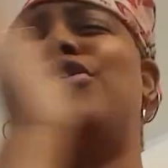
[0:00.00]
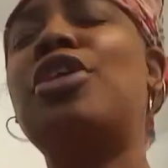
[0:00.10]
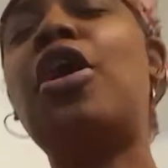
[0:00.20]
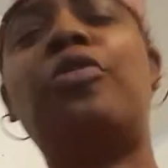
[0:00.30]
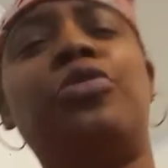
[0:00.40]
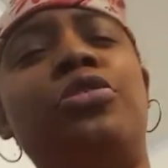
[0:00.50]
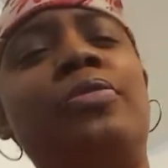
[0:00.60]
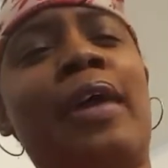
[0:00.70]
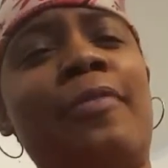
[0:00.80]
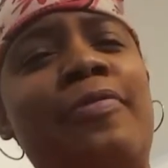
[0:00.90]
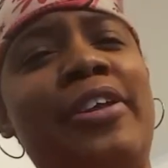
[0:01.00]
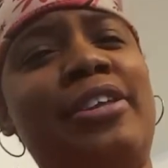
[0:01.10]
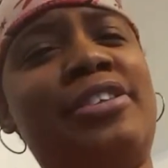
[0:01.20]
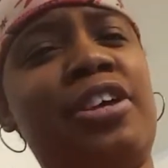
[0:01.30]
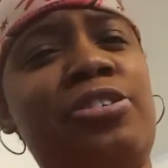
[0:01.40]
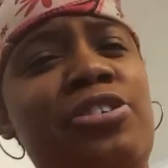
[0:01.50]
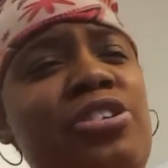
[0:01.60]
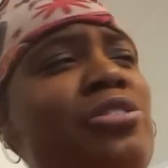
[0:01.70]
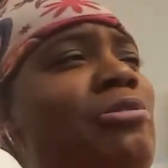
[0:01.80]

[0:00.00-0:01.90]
No, you're not finna touch